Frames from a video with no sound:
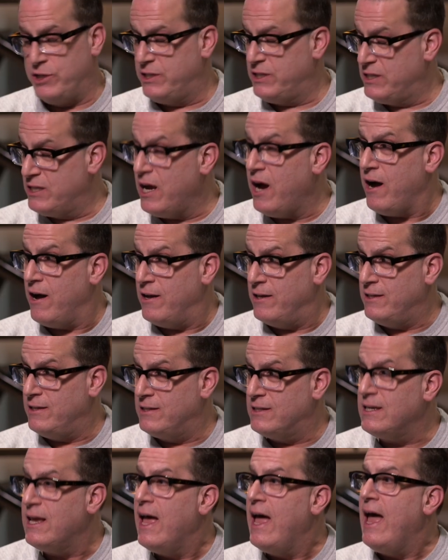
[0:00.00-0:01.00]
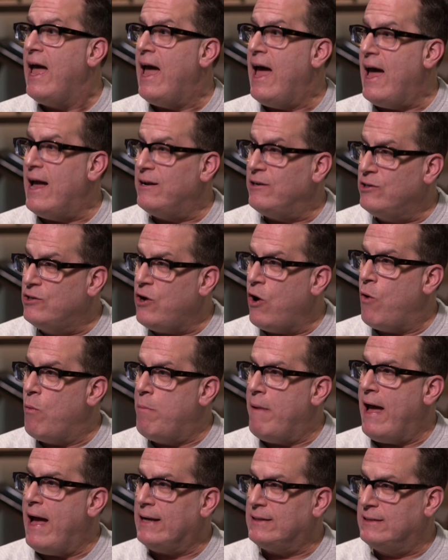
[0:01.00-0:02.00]
is tons, and go
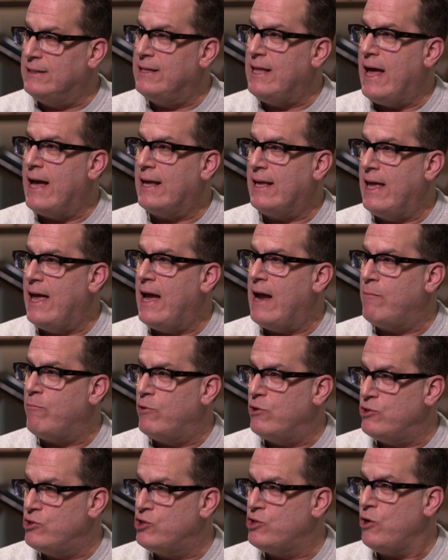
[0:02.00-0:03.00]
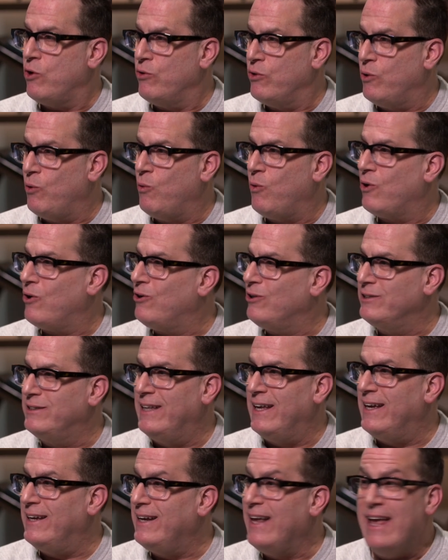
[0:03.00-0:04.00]
back to that camera and show the world
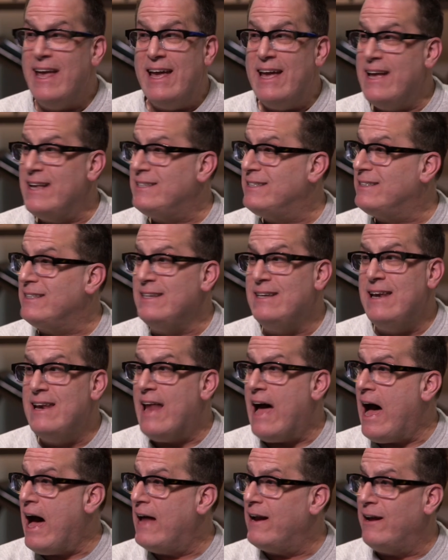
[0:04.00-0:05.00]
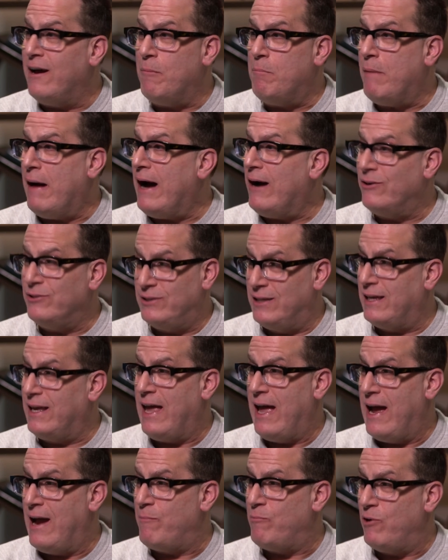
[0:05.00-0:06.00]
that it's not about the
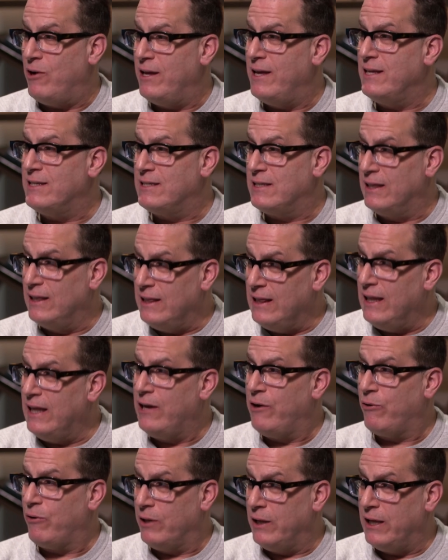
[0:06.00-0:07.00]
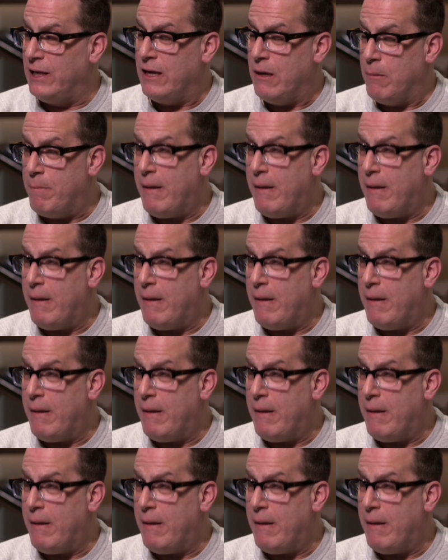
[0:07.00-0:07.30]
camera. It's literally